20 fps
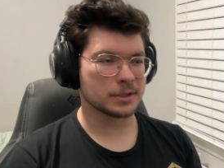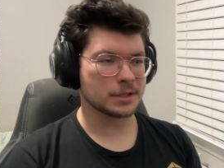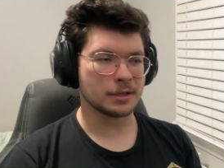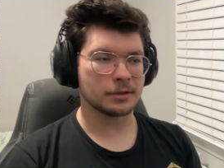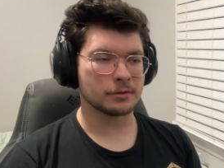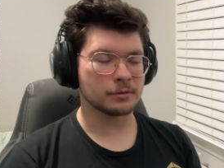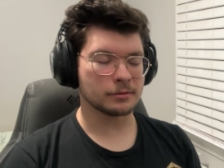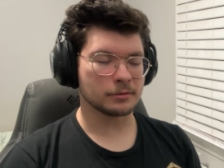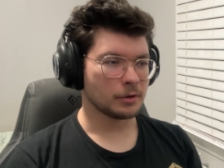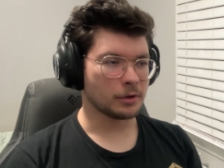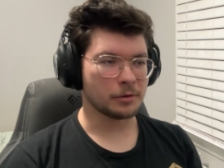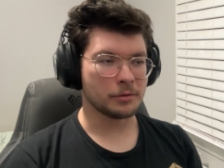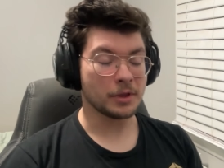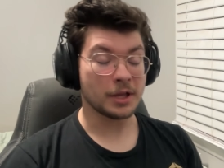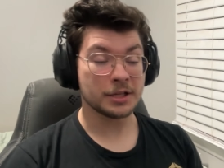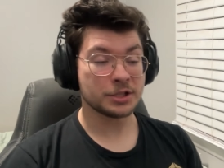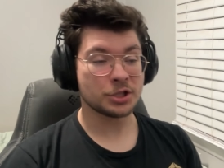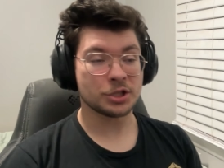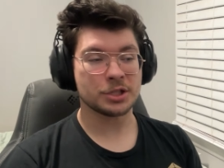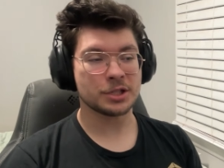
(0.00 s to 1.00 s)
then or
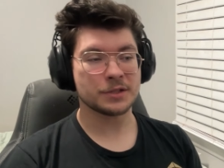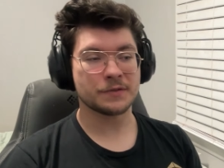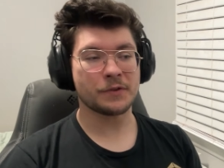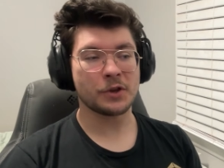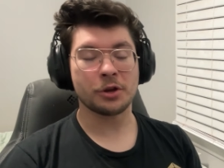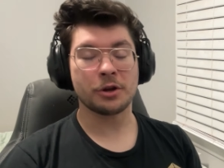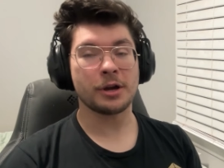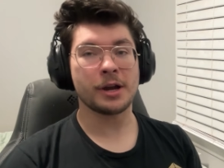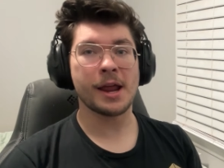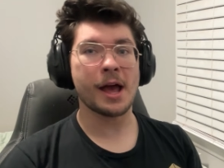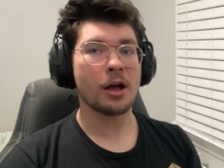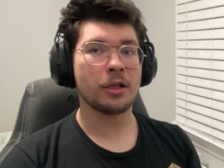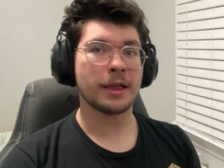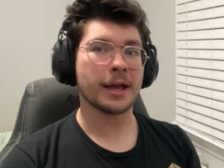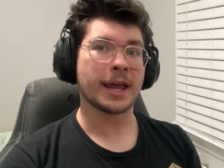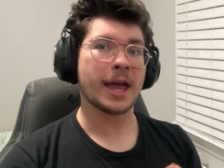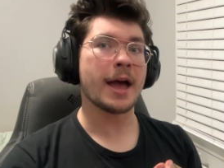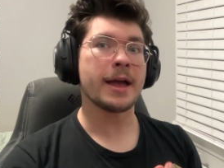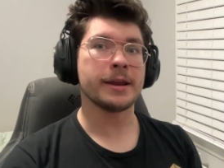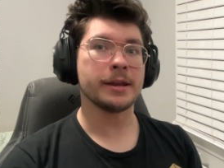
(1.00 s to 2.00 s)
unless she just figured it out
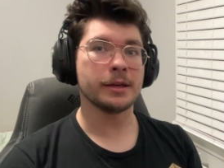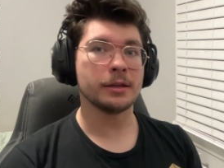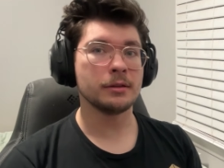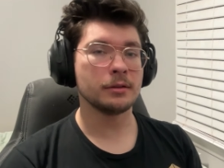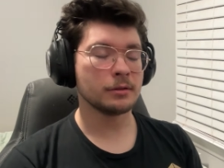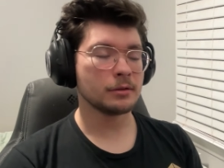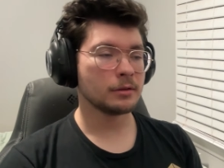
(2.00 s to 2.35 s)
like I did.